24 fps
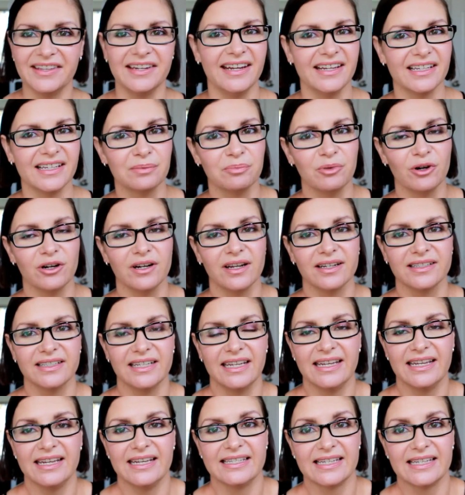the next product
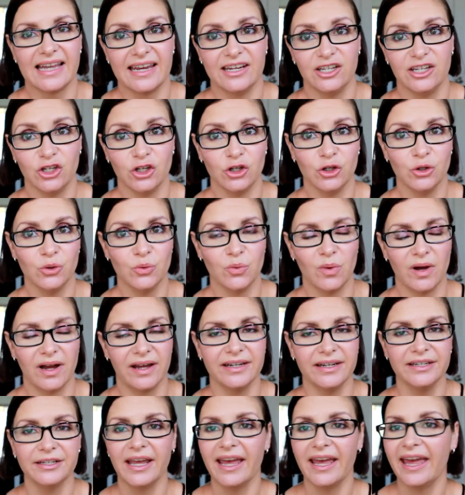is a new
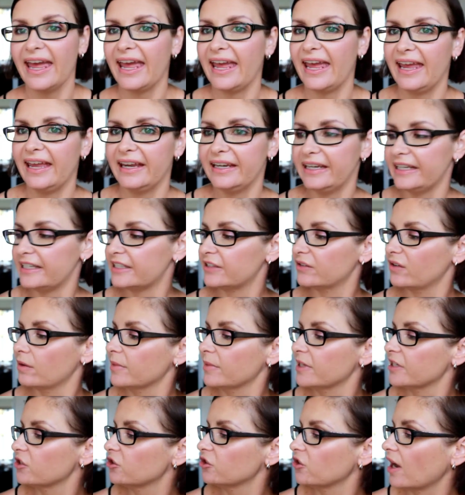one, and it's from
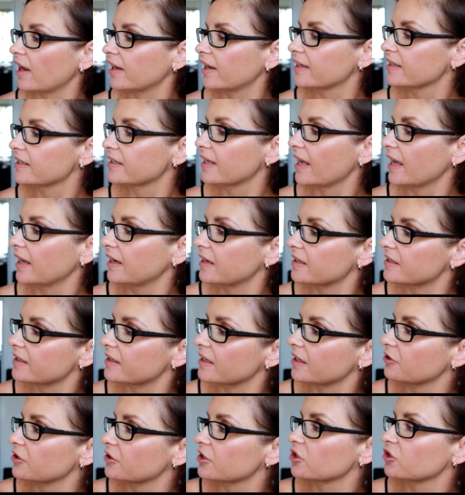Australis, and it's
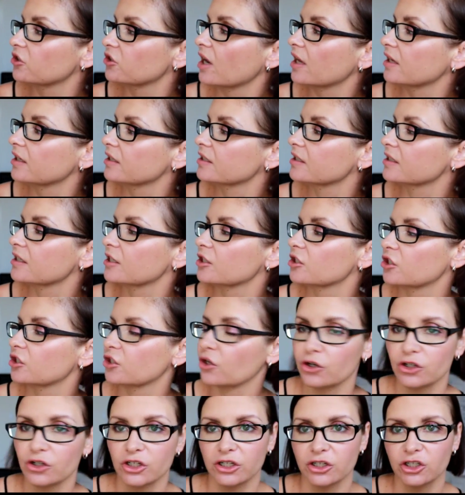their Australis
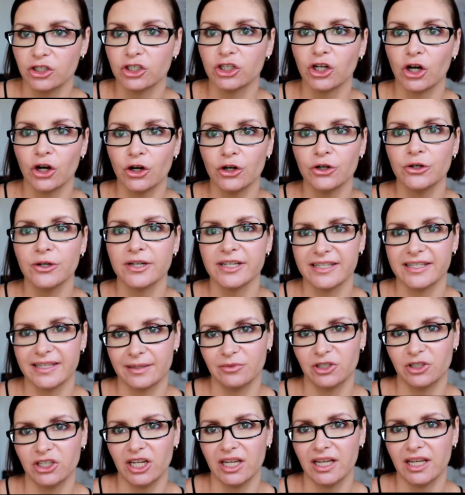Show
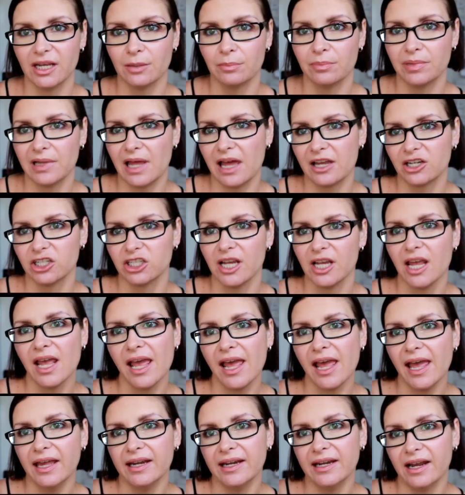Some Cheek Blush.
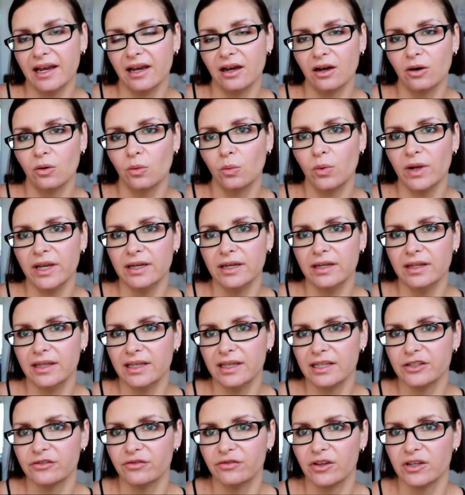Now, when
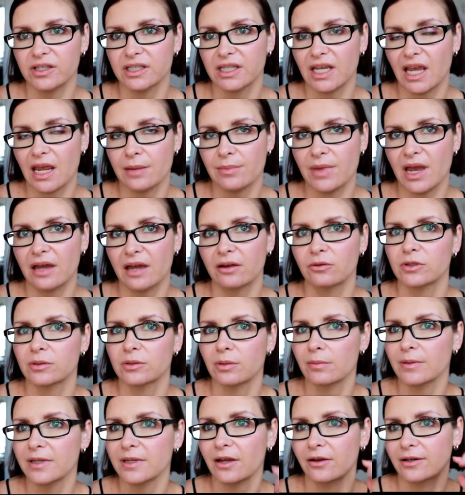these first came out, it was
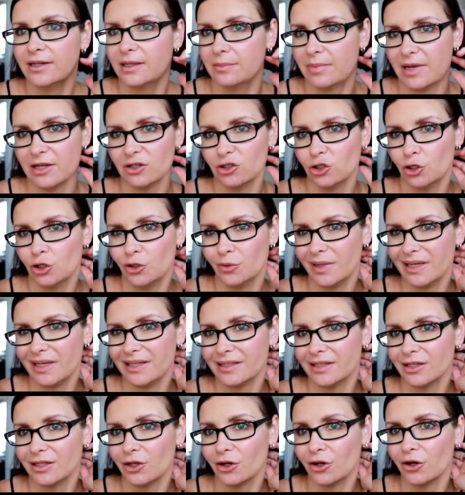probably only about 2
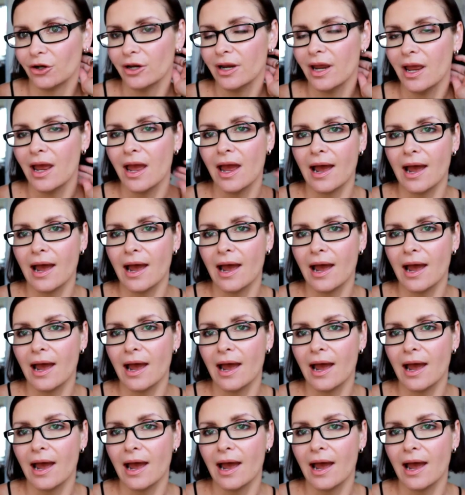weeks ago.